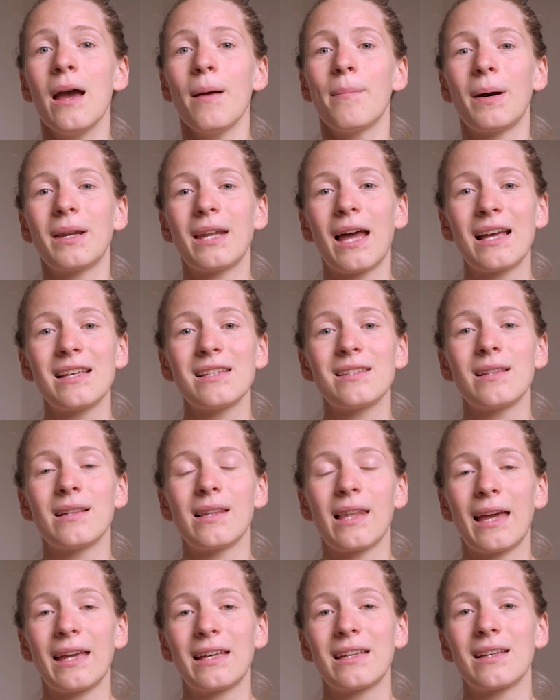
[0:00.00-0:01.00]
but I
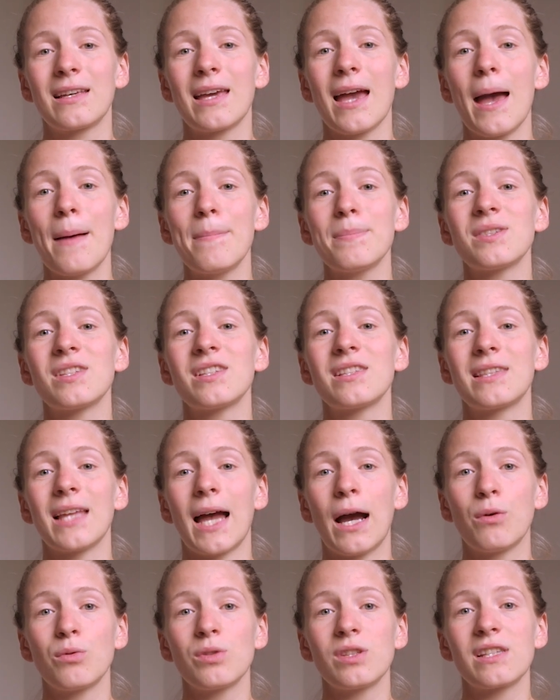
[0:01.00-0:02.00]
like kept
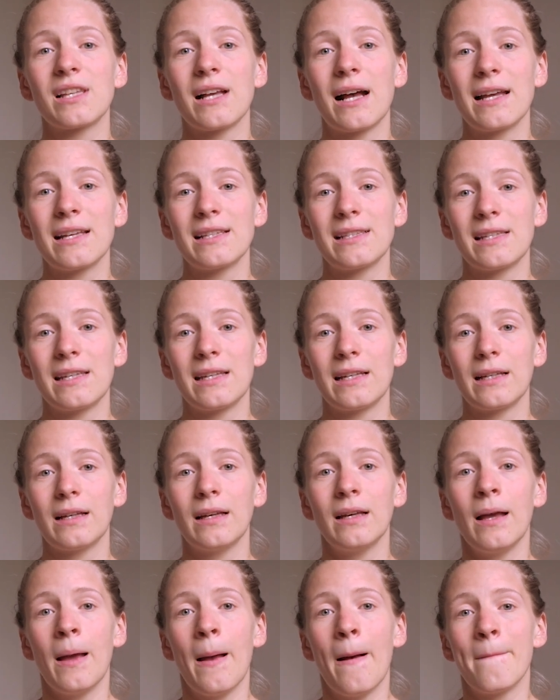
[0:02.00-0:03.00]

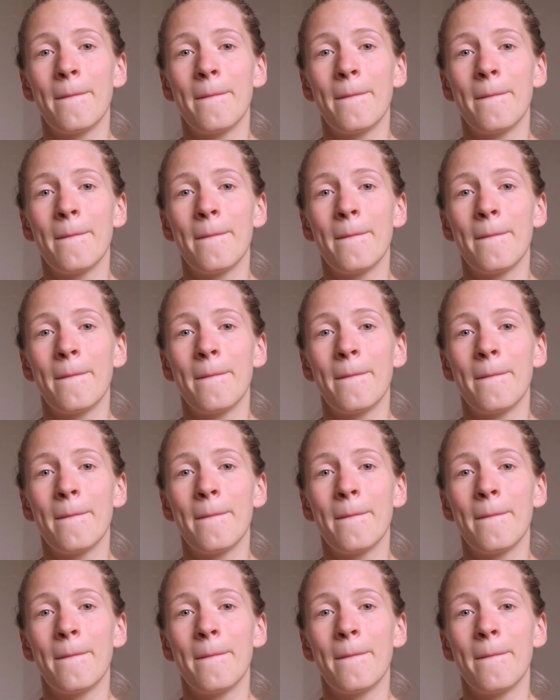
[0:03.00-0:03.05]
downsizing